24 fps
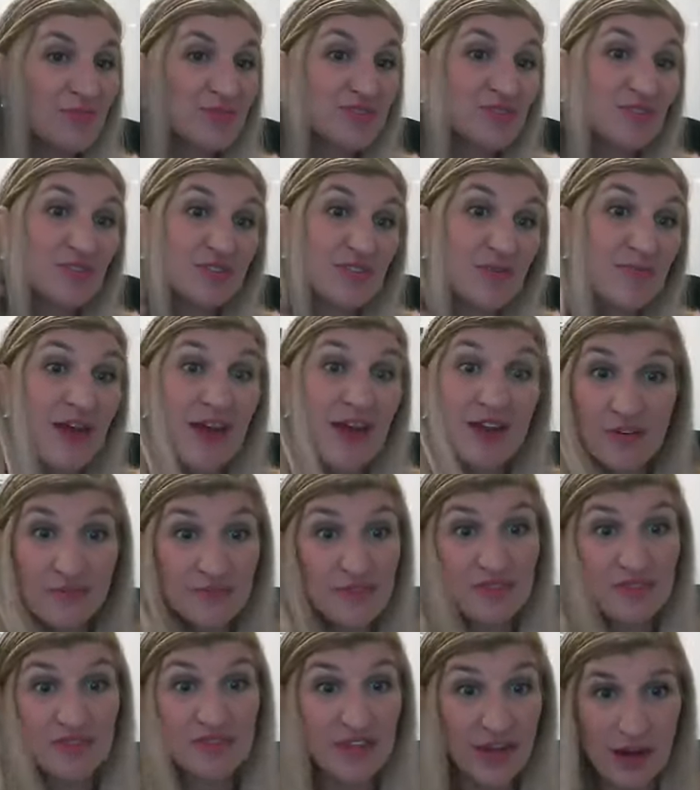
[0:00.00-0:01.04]
So it's a matter
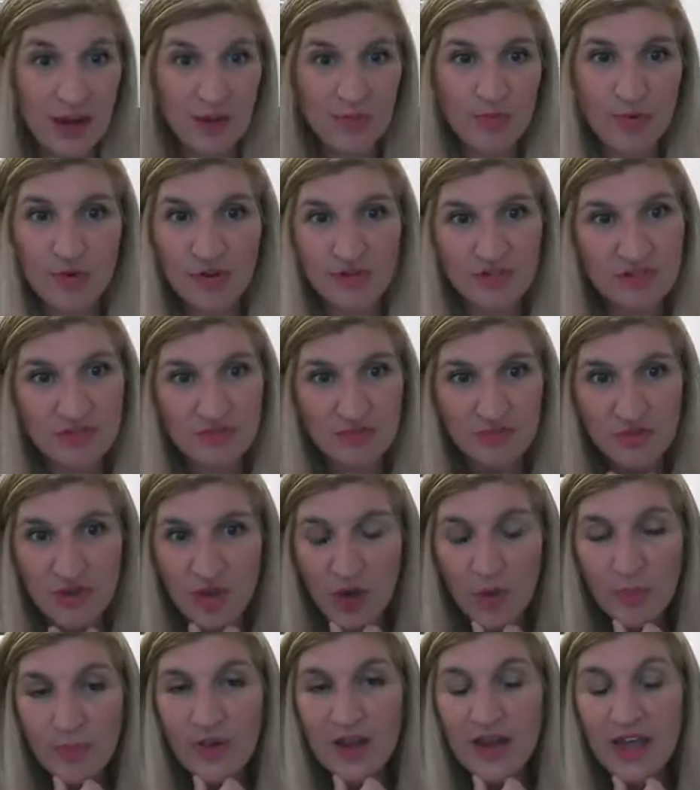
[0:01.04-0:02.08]
of just the airports
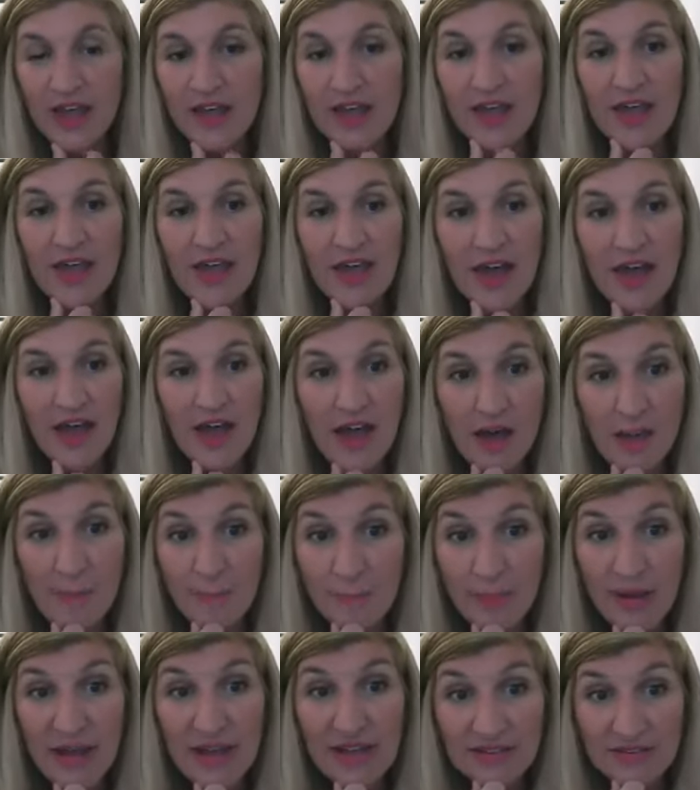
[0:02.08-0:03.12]
reopening.
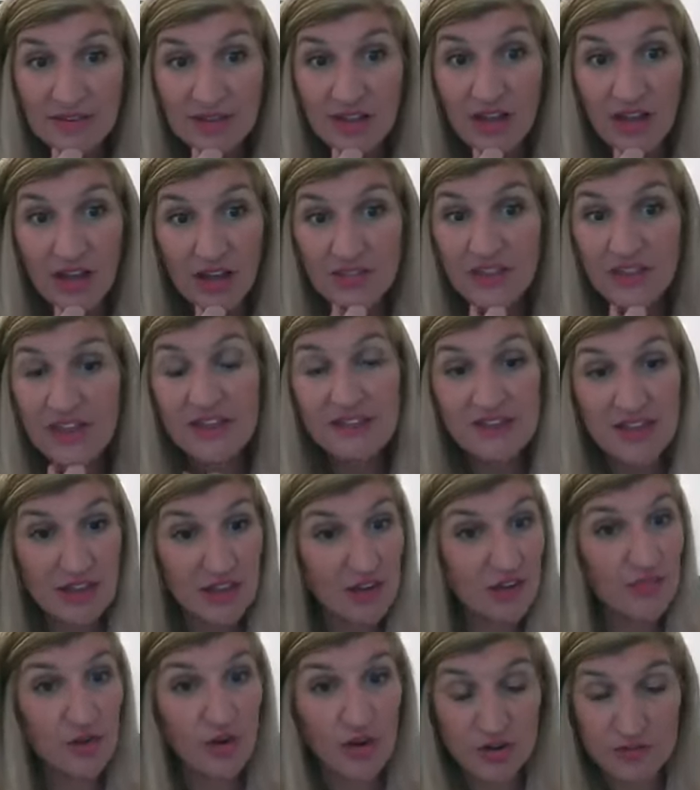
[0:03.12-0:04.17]
But the
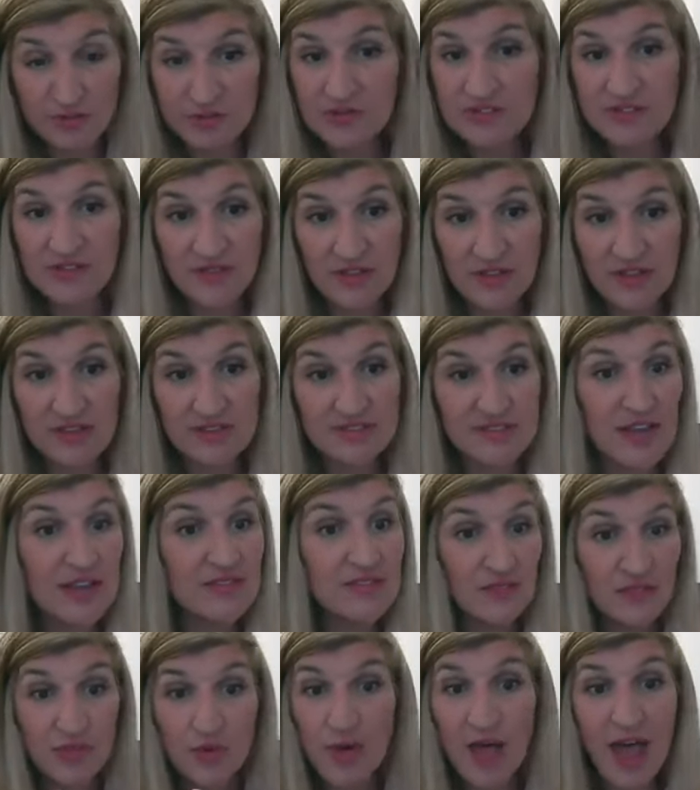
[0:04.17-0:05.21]
executive order specifically
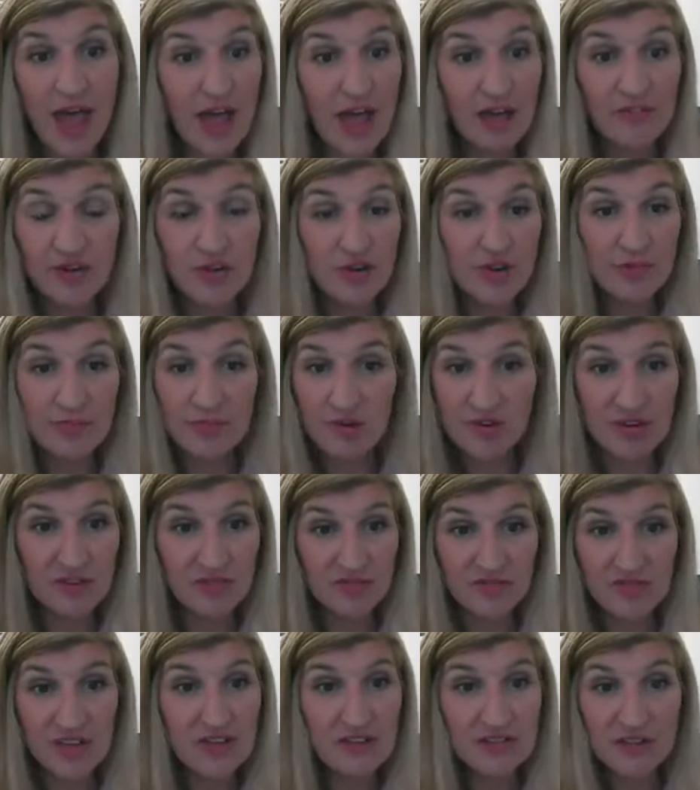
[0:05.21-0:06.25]
says if you have your
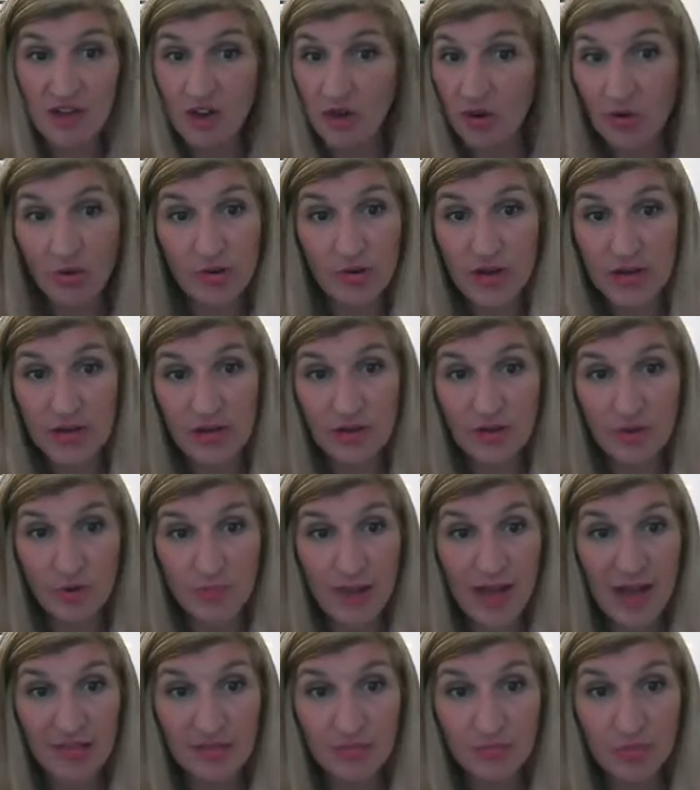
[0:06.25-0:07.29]
immigrant visa already in your
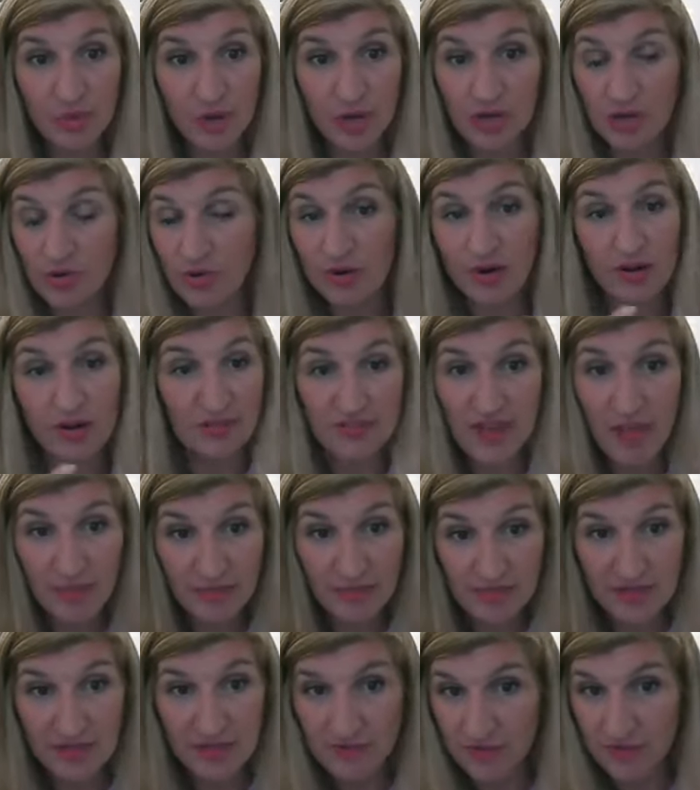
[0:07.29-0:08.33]
passport, you are
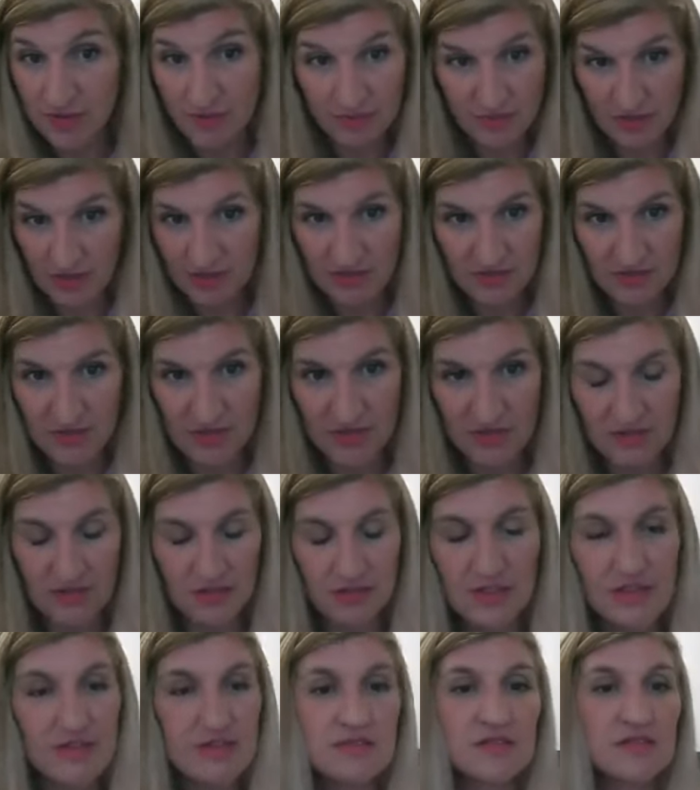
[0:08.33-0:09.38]
exempted from this
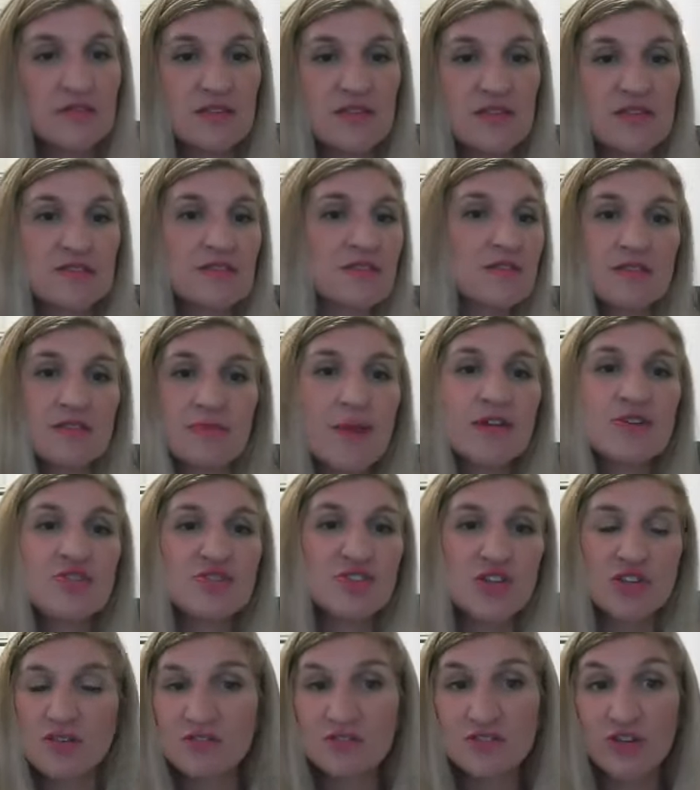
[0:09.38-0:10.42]

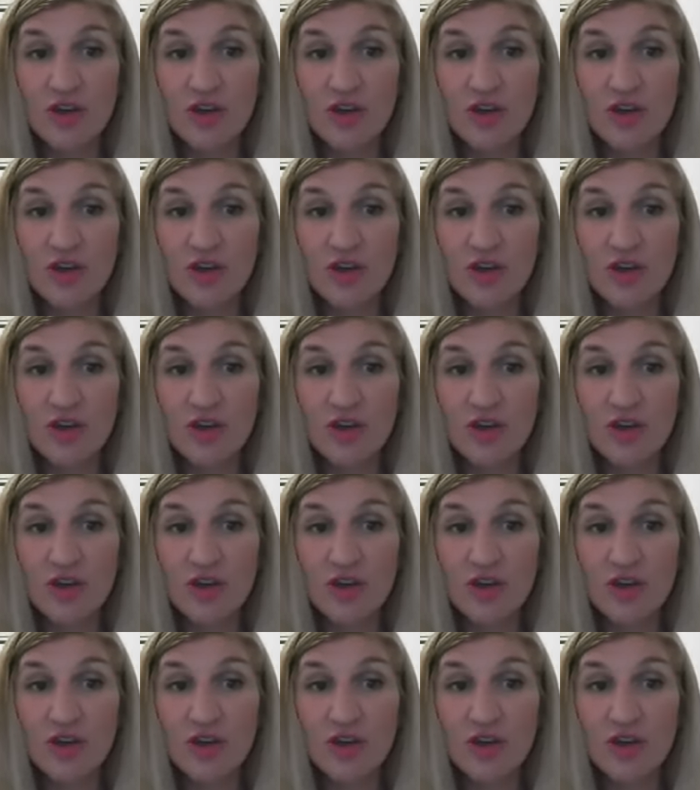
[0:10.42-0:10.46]
suspension.